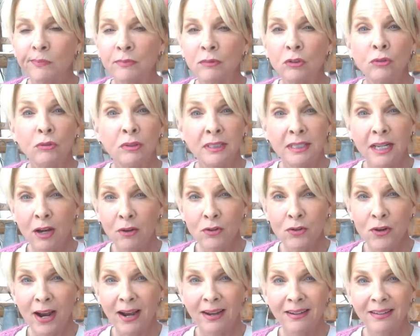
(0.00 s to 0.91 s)

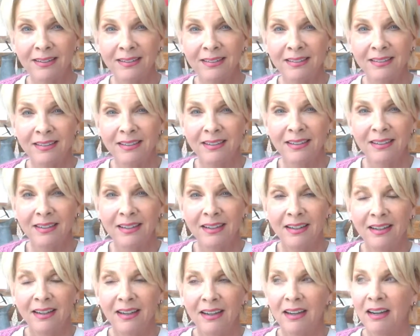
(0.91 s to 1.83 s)
soundtrack.
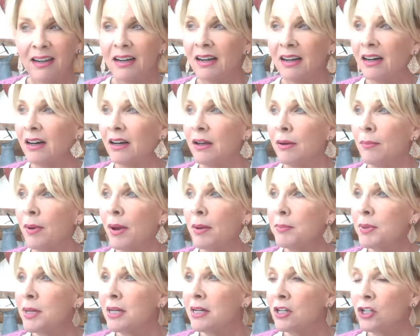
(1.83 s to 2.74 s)
It might
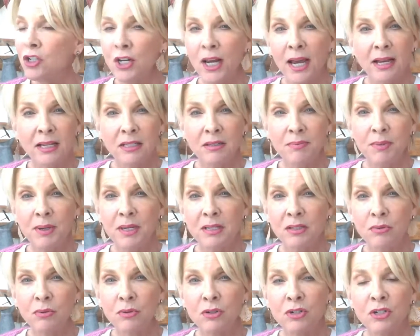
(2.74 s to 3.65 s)
be in a jazz
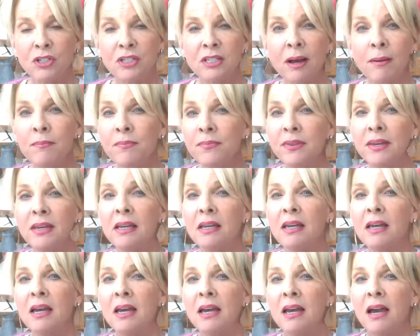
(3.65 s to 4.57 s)
piece where something
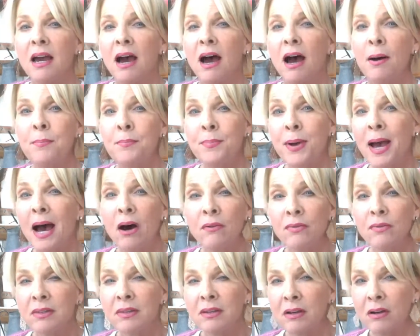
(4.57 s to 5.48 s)

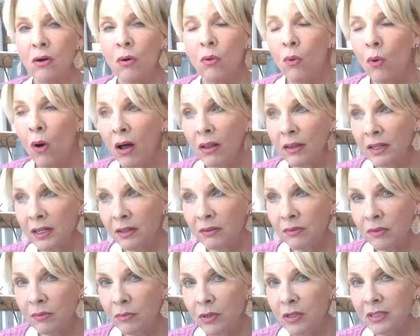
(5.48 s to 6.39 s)
about the quality of
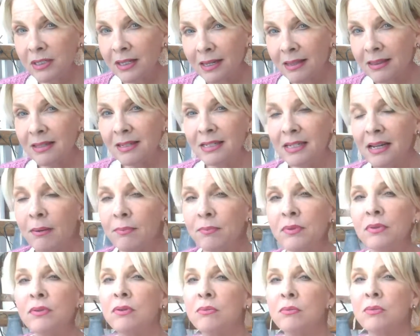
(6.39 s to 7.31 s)
the music and the depth
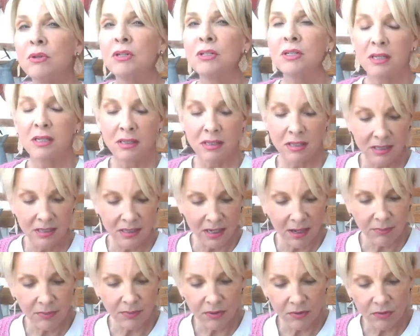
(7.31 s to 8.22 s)
of the music and the
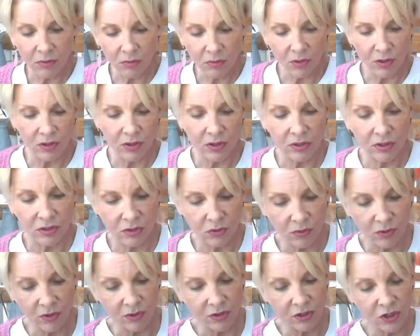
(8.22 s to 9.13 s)
depth of the words,
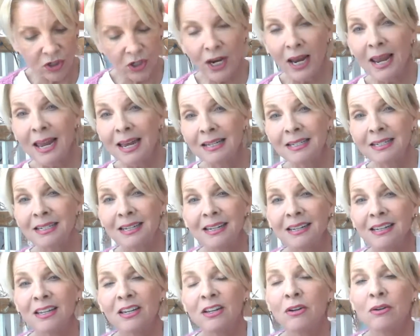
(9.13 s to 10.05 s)
or
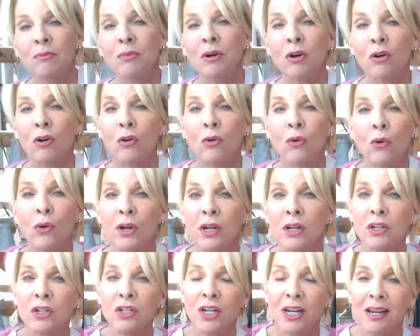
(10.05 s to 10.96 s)
chanting, a
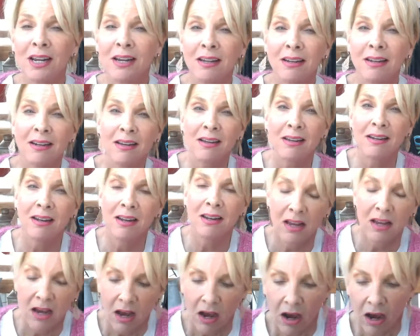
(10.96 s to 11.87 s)
Gregorian chant. And
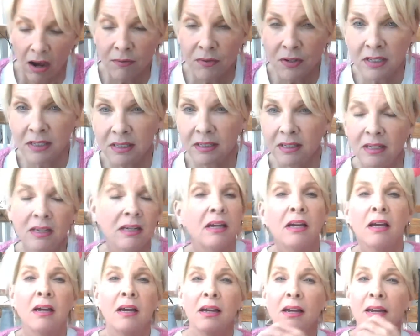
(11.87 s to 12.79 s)
obviously
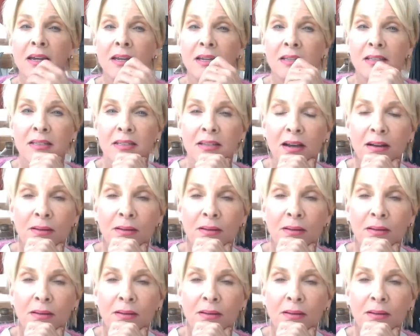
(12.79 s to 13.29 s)
it's